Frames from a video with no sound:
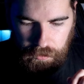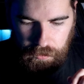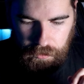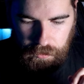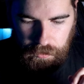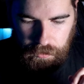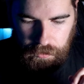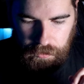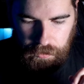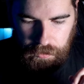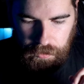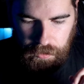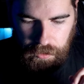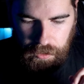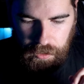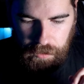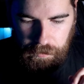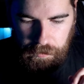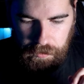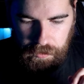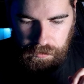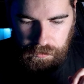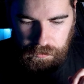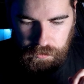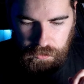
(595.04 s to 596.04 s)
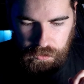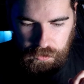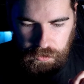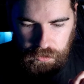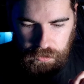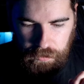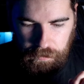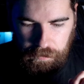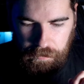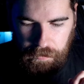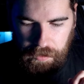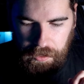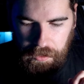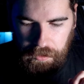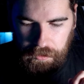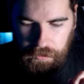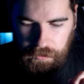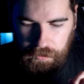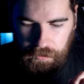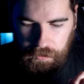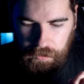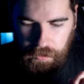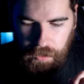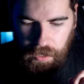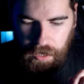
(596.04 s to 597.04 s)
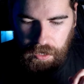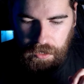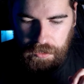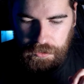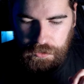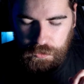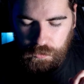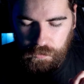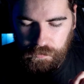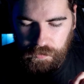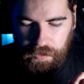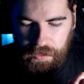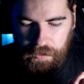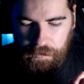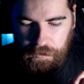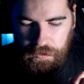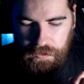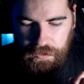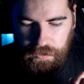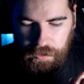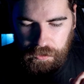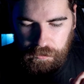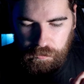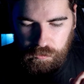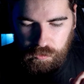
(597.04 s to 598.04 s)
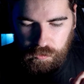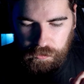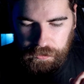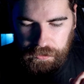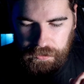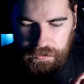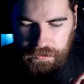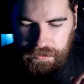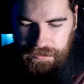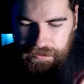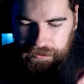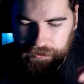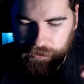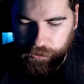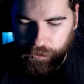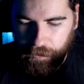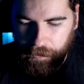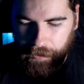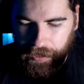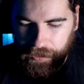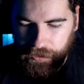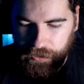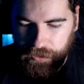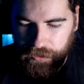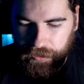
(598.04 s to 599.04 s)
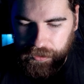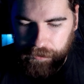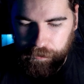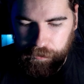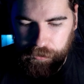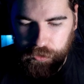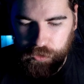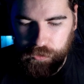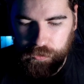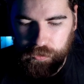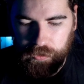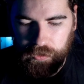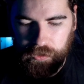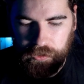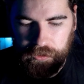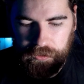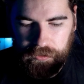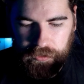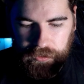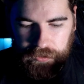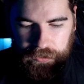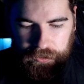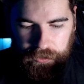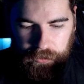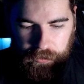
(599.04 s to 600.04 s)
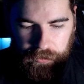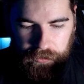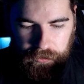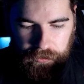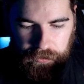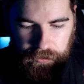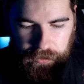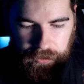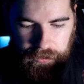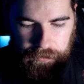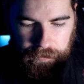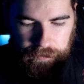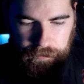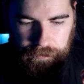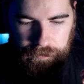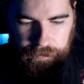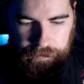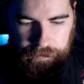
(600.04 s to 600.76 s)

And the aim here is just to make any sort of elements that I bring in still match that blue light that's going on there.